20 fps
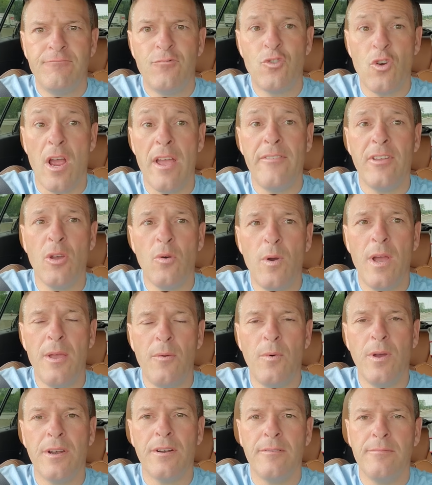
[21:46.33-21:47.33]
Driving
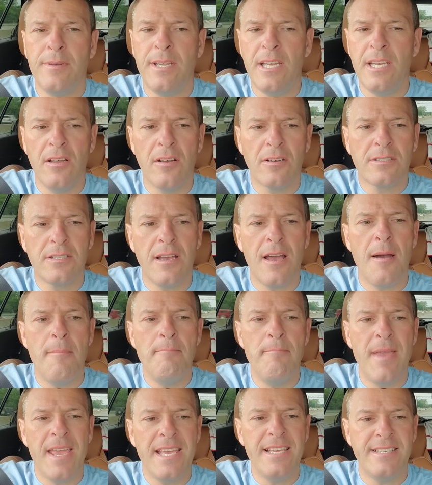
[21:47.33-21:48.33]
away winner. He looked
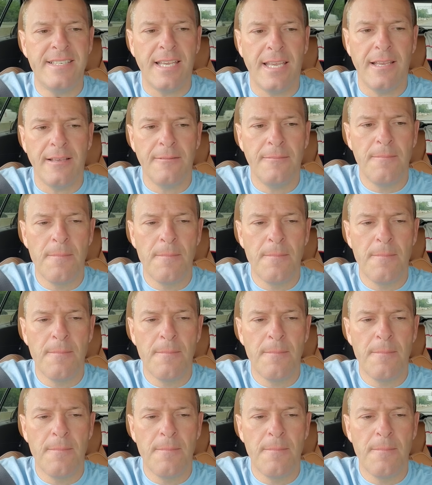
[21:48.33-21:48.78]
amazing.